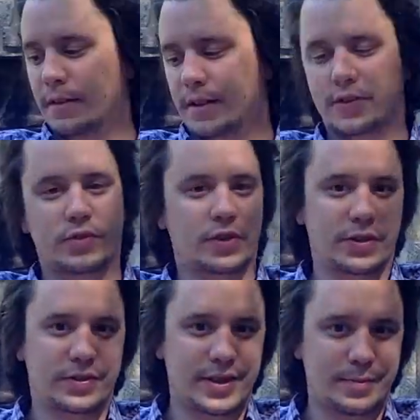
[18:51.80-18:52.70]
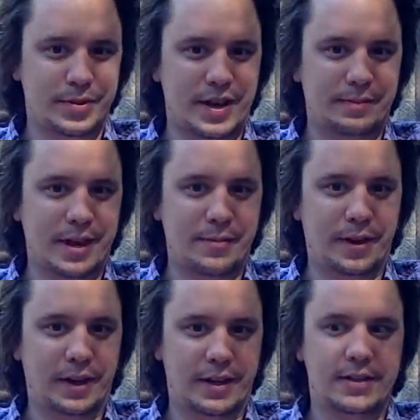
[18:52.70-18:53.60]
serves all your tabletop gaming
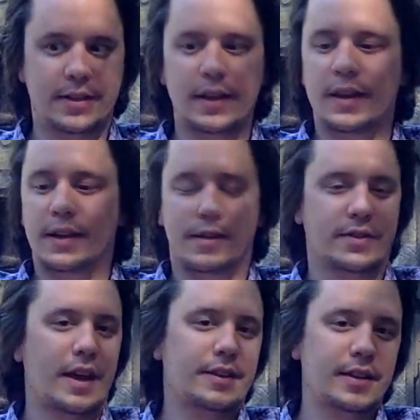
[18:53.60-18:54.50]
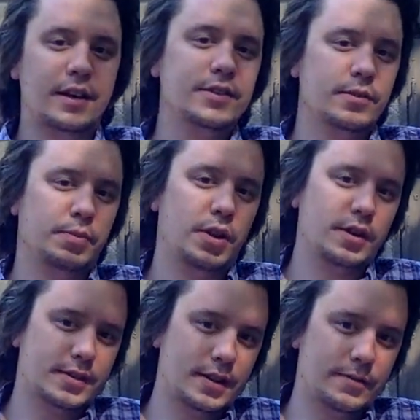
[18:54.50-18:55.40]
needs. There's got tons of blog
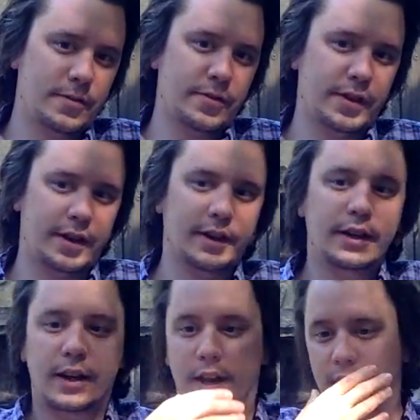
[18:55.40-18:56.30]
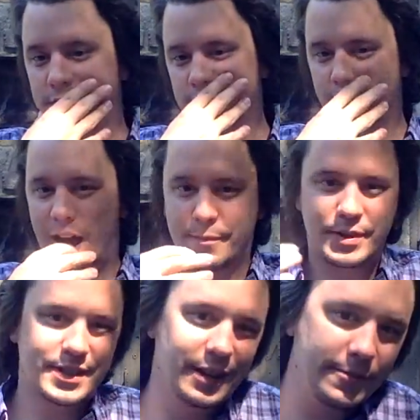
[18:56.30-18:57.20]
stuff over there, tons of hobby
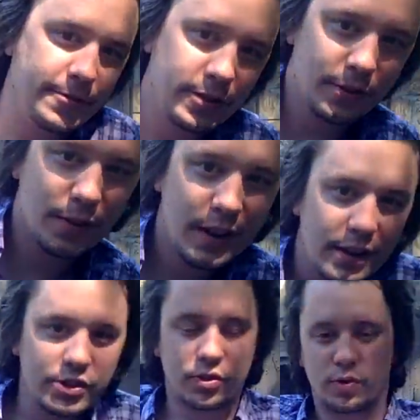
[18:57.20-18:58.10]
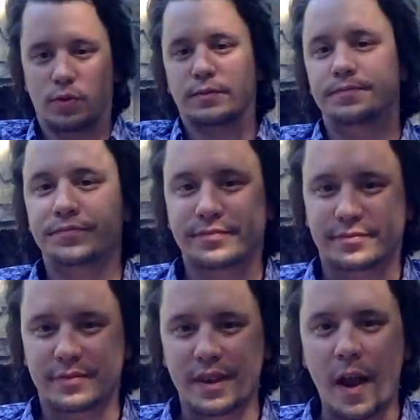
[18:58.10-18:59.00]
stuff for you to
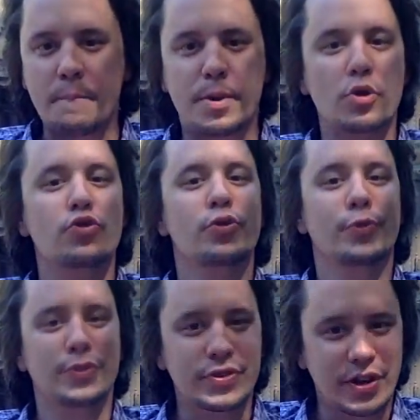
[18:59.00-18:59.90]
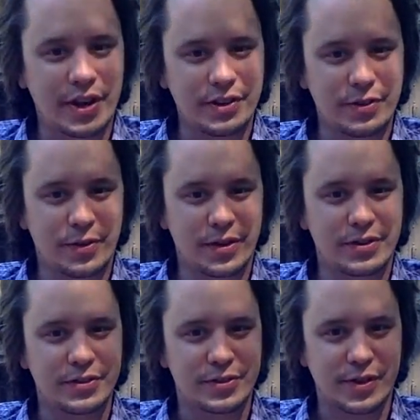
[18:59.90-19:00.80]
peruse at your
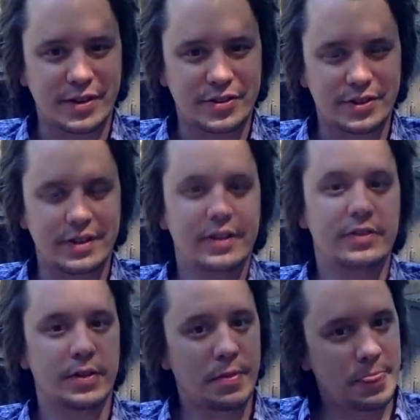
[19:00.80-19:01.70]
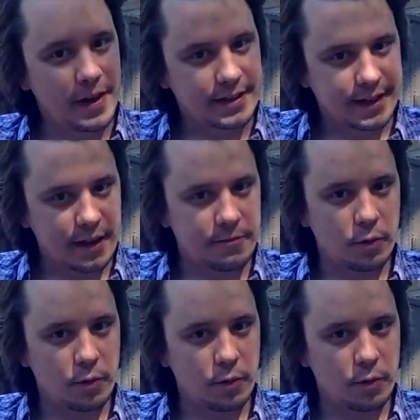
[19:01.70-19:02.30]
discretion. So thanks again for